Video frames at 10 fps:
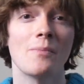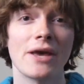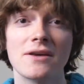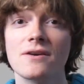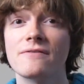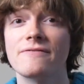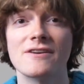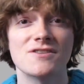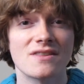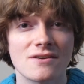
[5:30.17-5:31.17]
Pick your
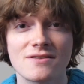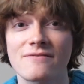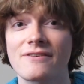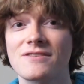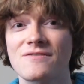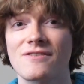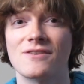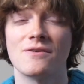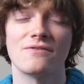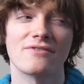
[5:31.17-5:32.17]
fish, there's a fish for
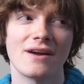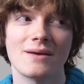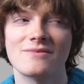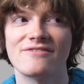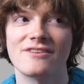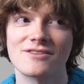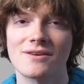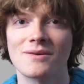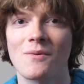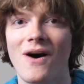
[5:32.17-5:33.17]
you. Framed fish
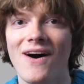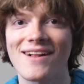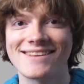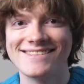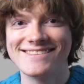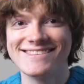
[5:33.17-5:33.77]
on a wall.